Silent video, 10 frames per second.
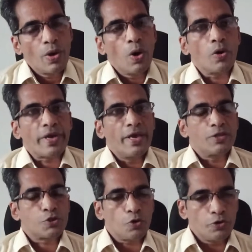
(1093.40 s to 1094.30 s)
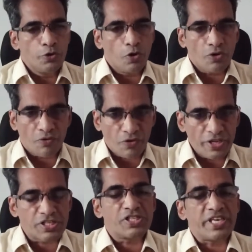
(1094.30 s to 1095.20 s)
Okay, so your
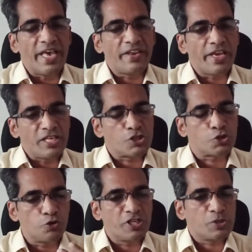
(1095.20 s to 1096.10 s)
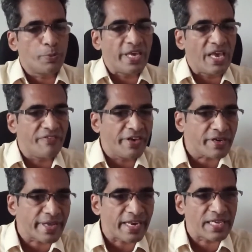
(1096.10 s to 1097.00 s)
research area is students'
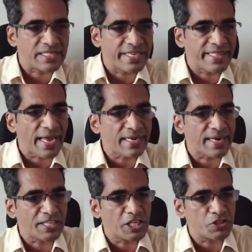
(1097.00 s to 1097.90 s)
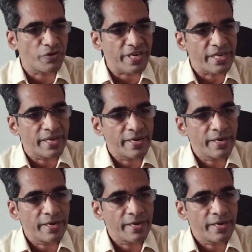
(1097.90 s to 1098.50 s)
behavior. Can I say that, Rajeshwari?